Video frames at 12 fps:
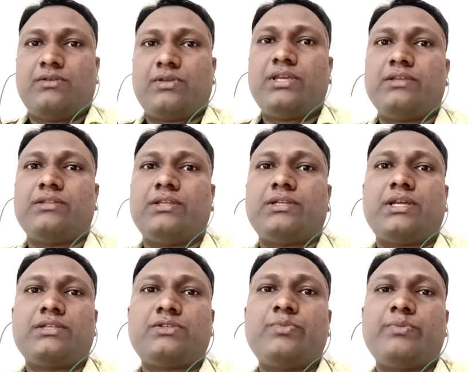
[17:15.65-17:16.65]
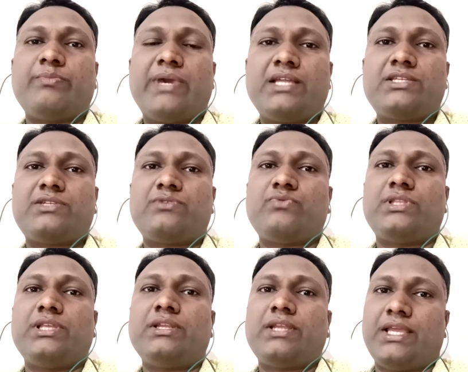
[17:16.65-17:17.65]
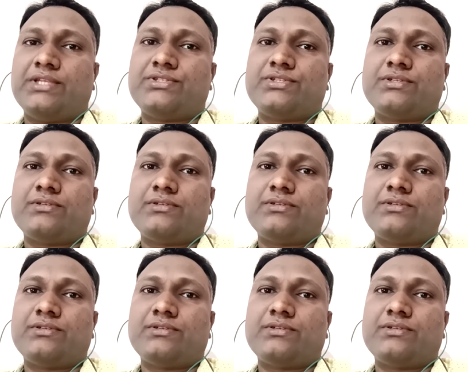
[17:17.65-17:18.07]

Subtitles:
Okay, that has to be matched with their age.